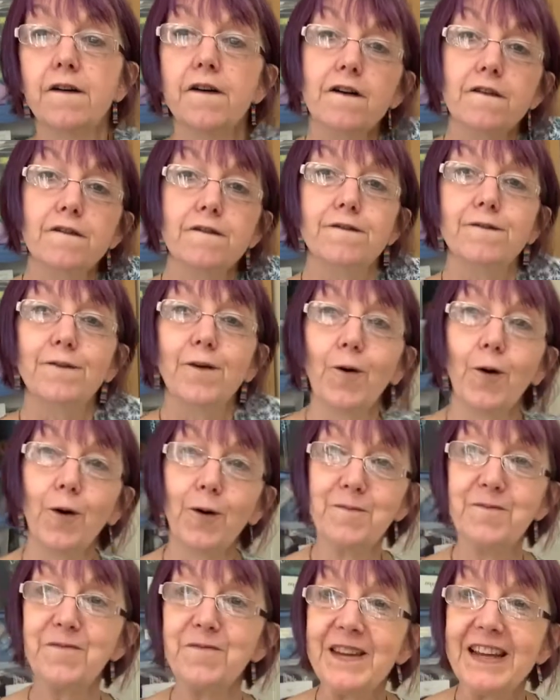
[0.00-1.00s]
4
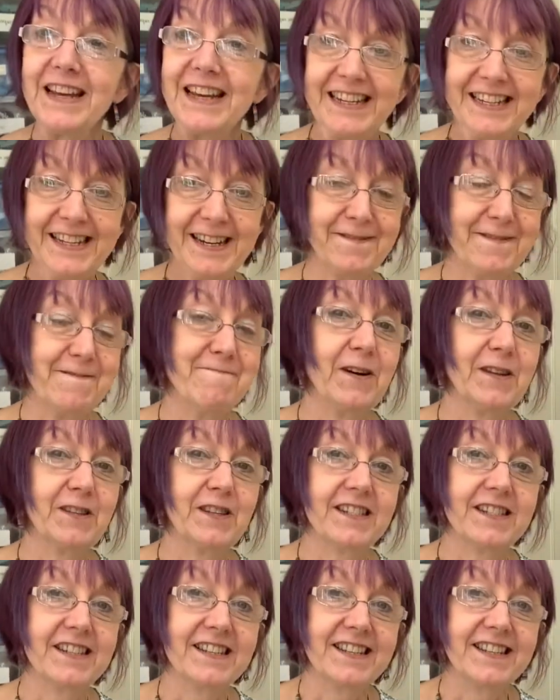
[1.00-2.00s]
different
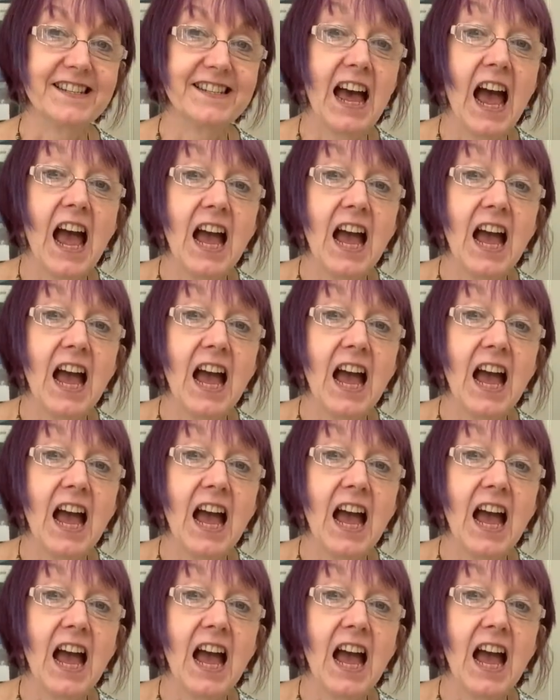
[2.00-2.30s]
monsters.